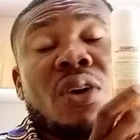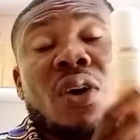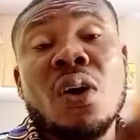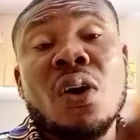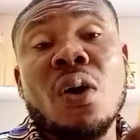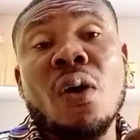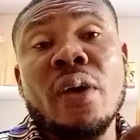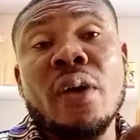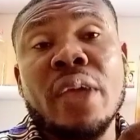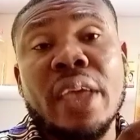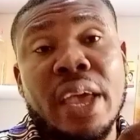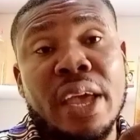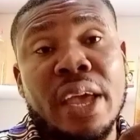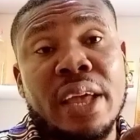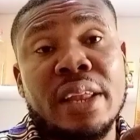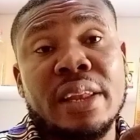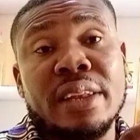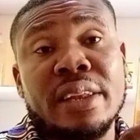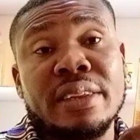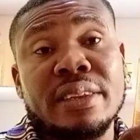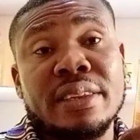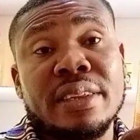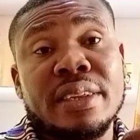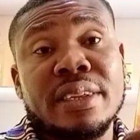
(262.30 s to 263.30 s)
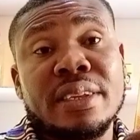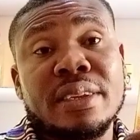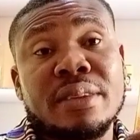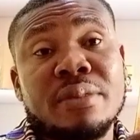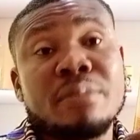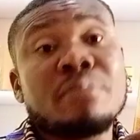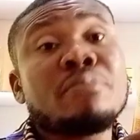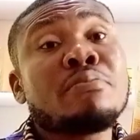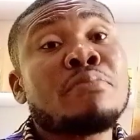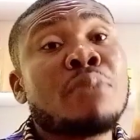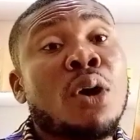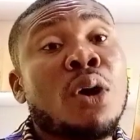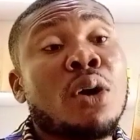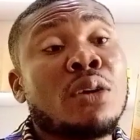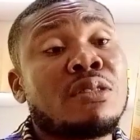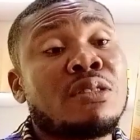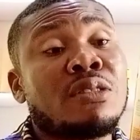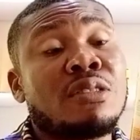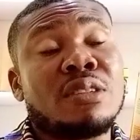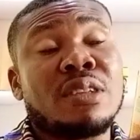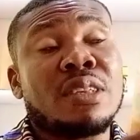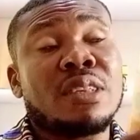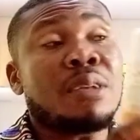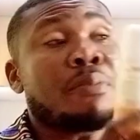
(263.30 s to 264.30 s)
oil,
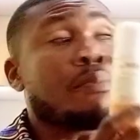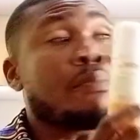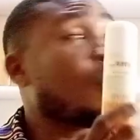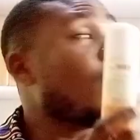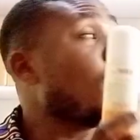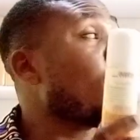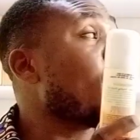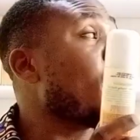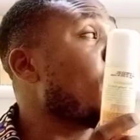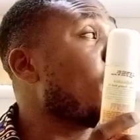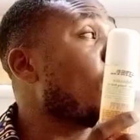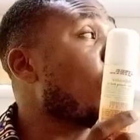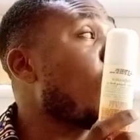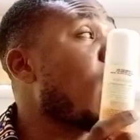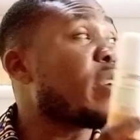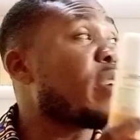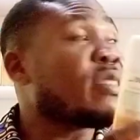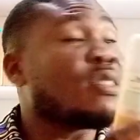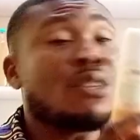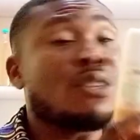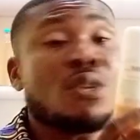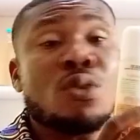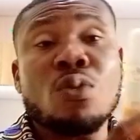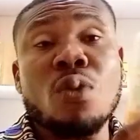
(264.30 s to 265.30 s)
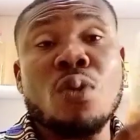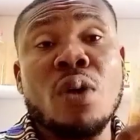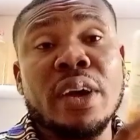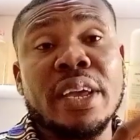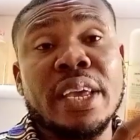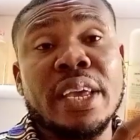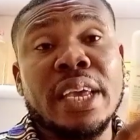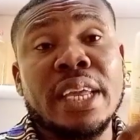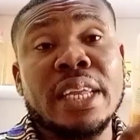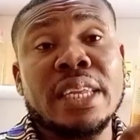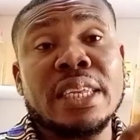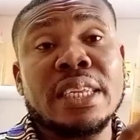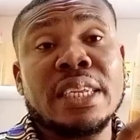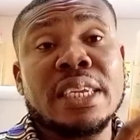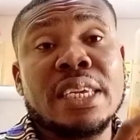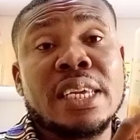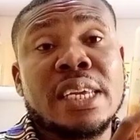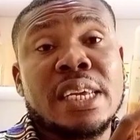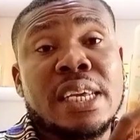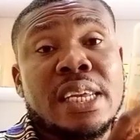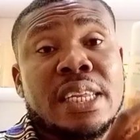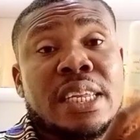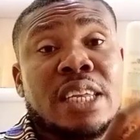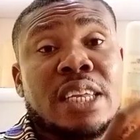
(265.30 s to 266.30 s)
but the problem why it's not working,
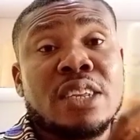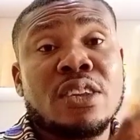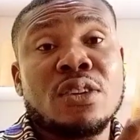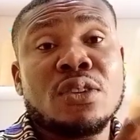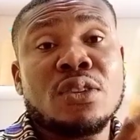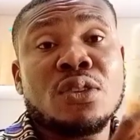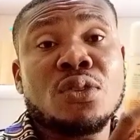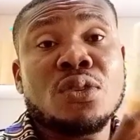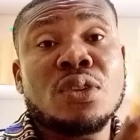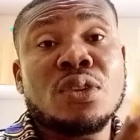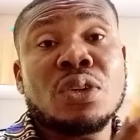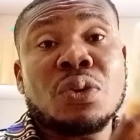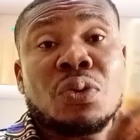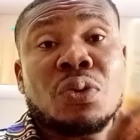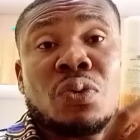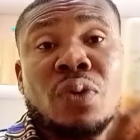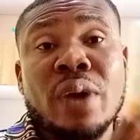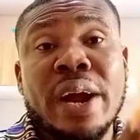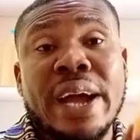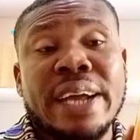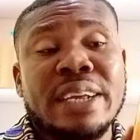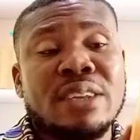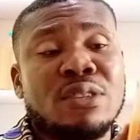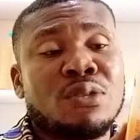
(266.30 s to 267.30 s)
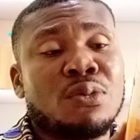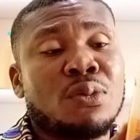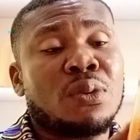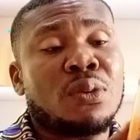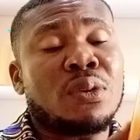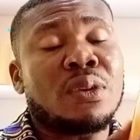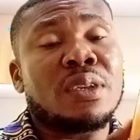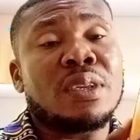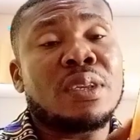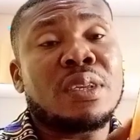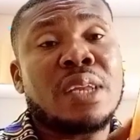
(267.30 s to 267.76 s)
they don't know the right one.